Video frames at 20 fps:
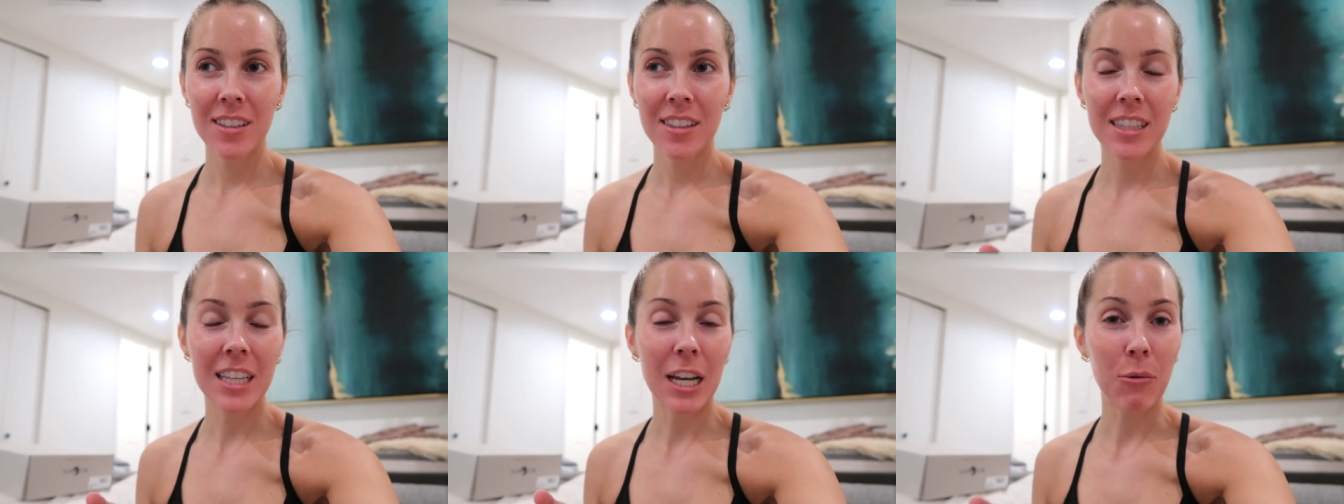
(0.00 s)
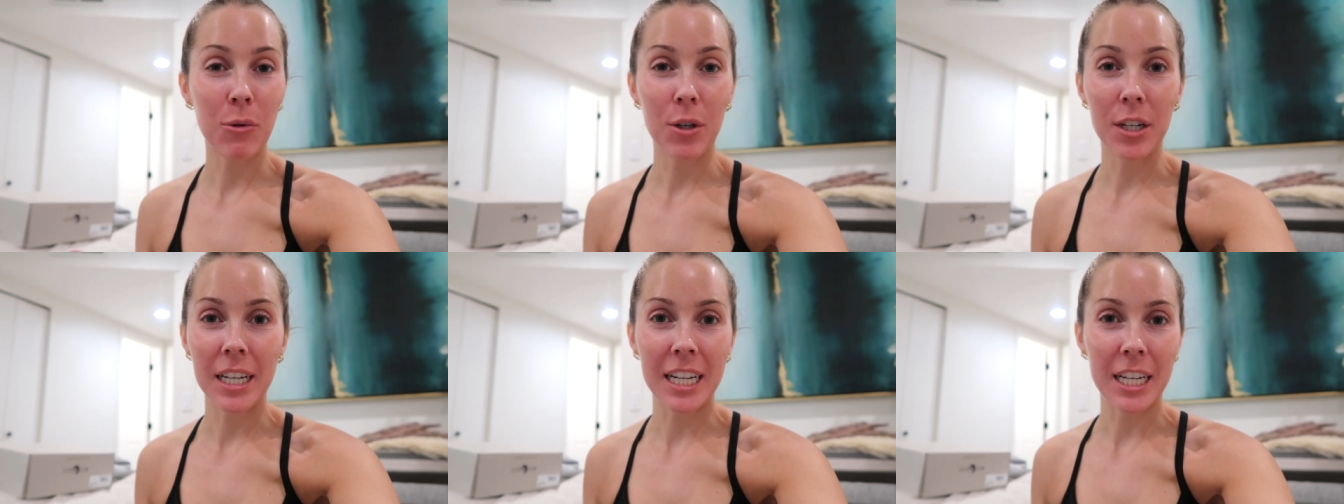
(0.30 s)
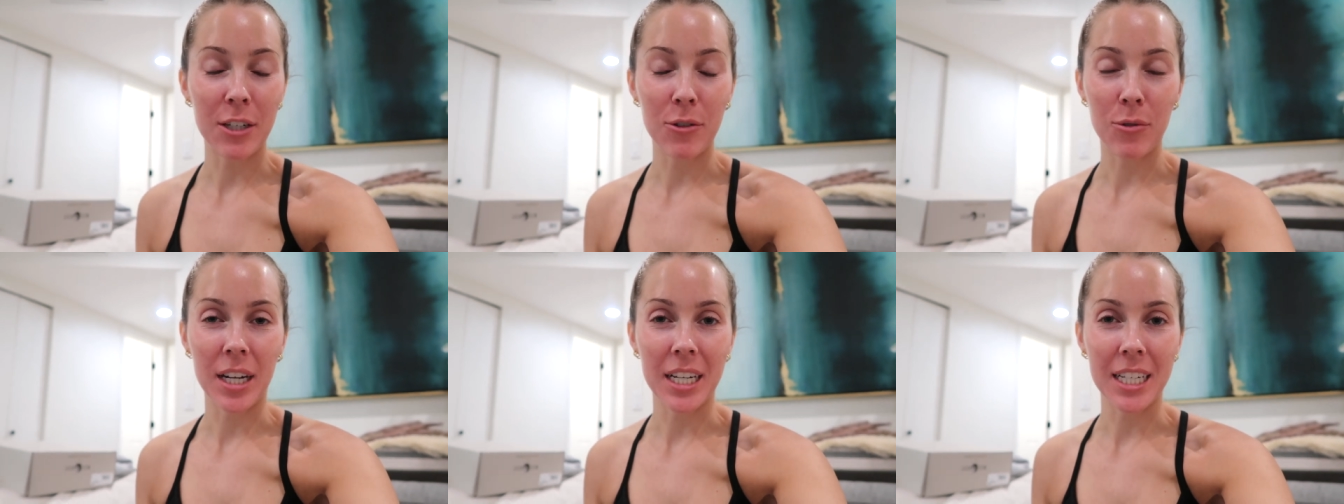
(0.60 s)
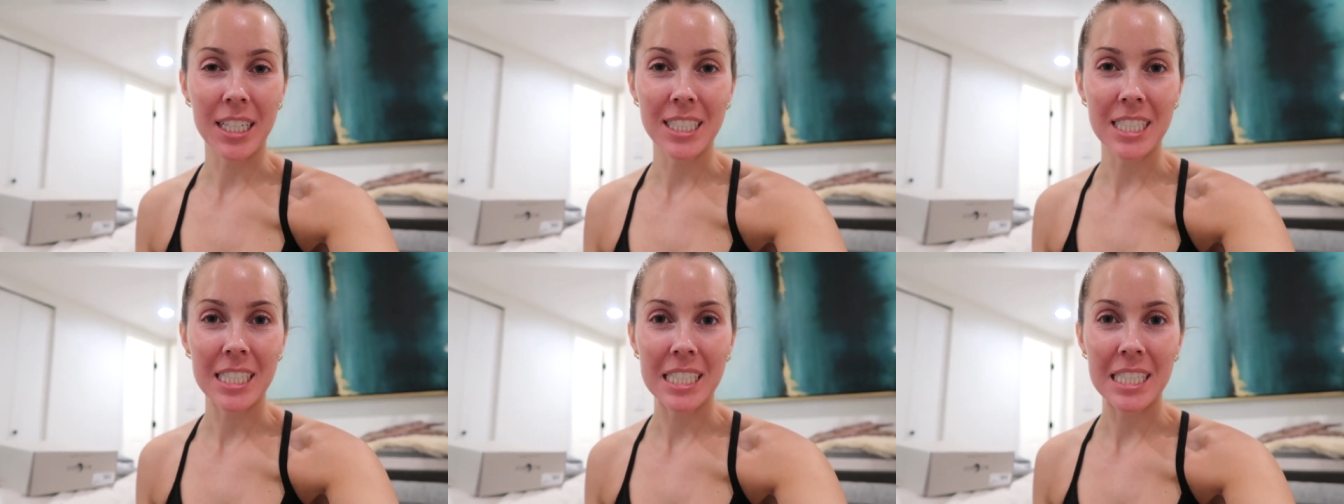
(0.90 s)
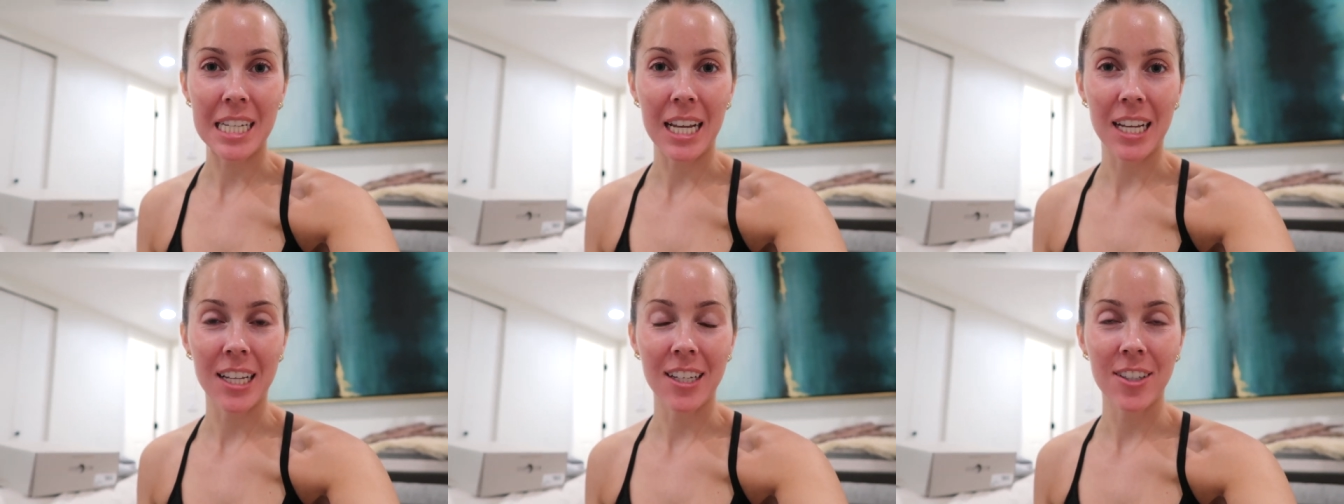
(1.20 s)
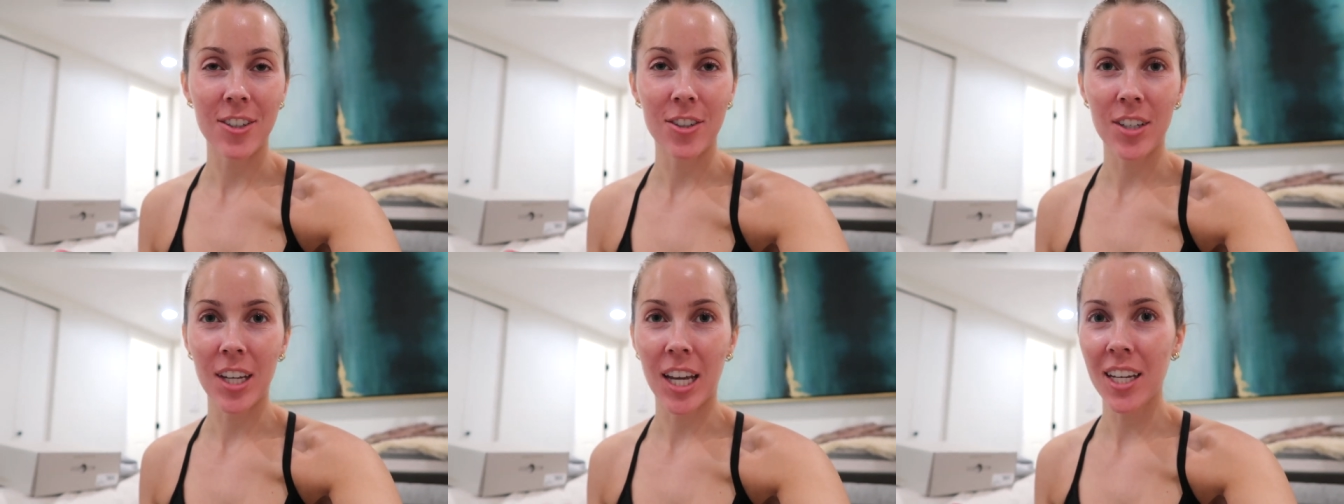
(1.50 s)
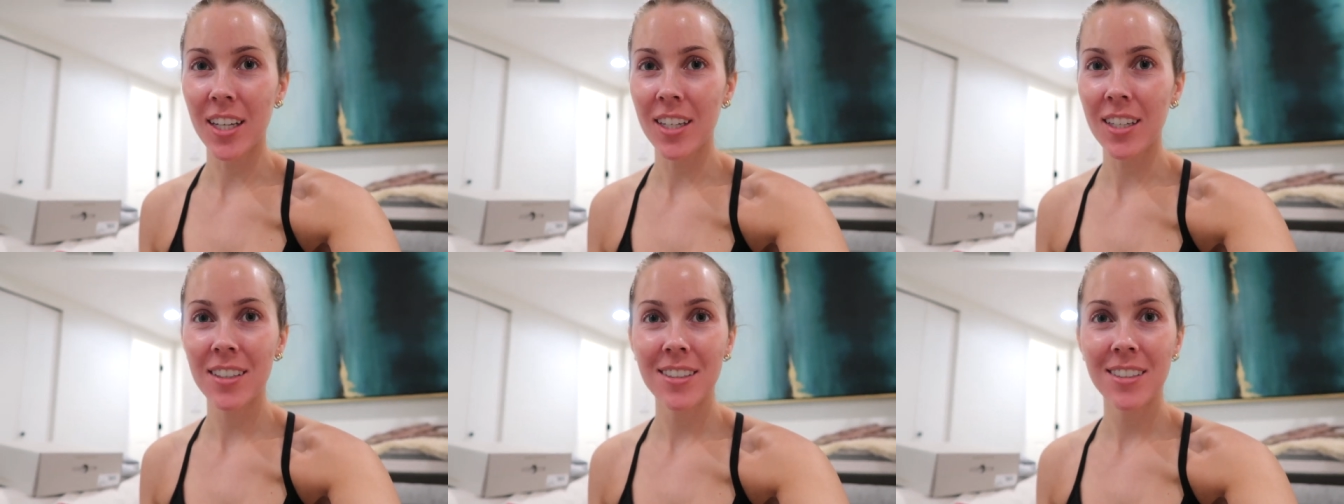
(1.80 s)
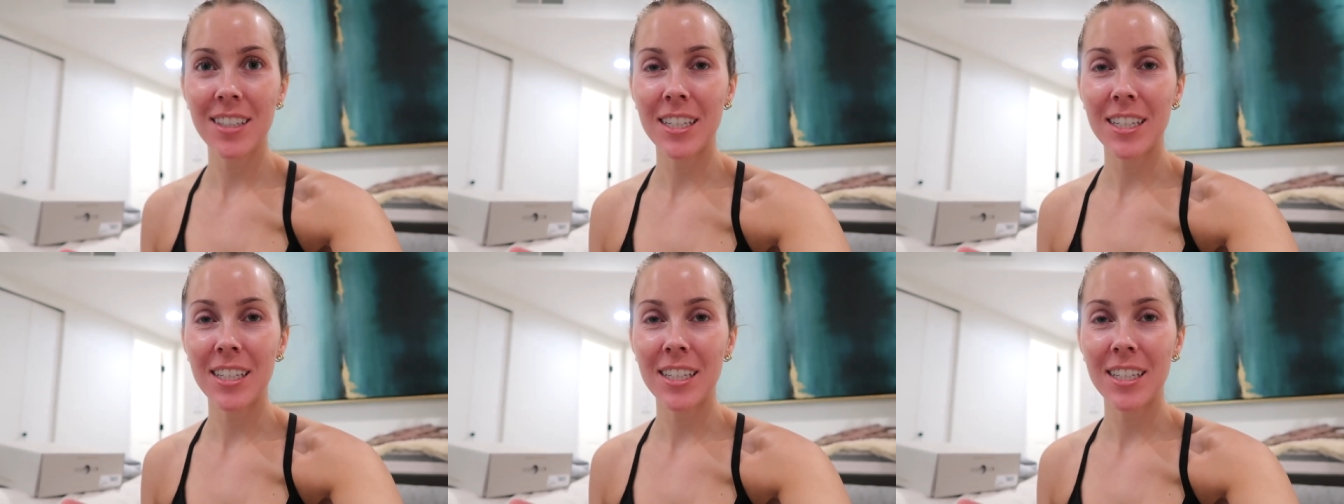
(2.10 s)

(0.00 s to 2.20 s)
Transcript: that we're getting ready today, okay?